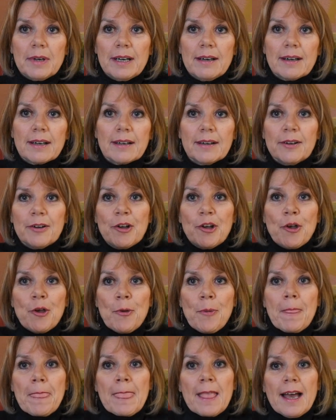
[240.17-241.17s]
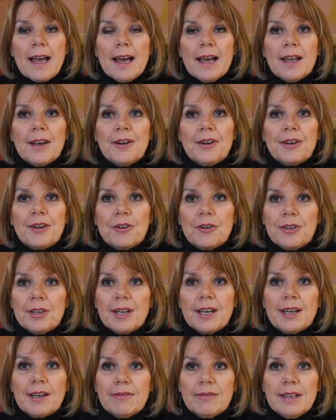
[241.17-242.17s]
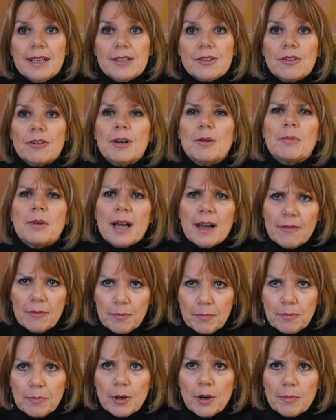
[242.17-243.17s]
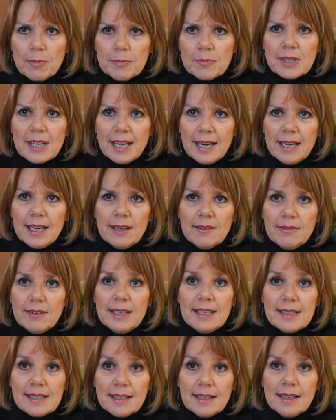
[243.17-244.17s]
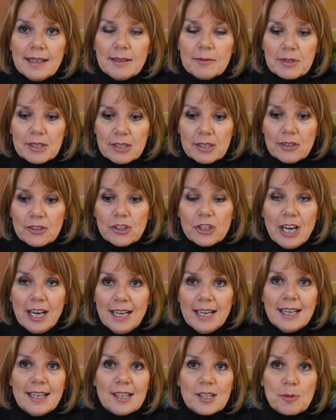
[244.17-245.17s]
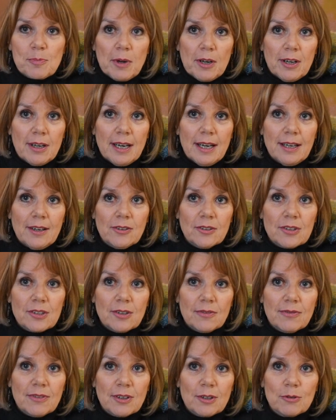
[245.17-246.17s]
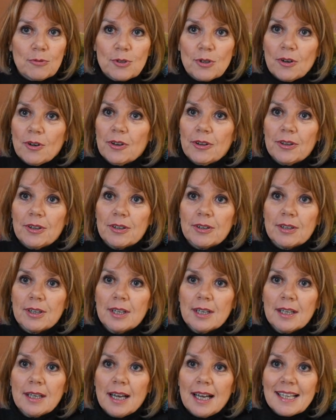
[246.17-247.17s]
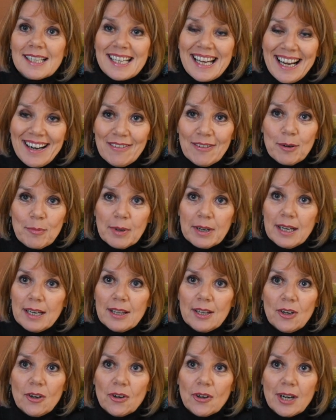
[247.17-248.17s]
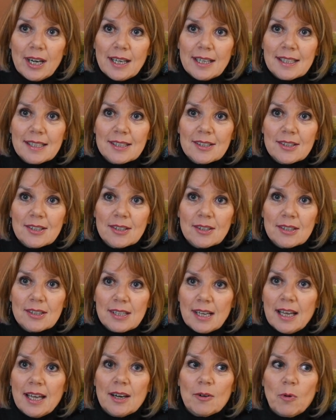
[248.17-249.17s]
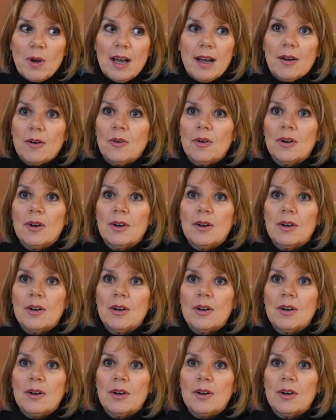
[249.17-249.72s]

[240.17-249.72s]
America, and he couldn't get a visa, or he was having problems getting a visa, and it was shining a spotlight on stuff that goes on that, as everybody in the audience said, wow,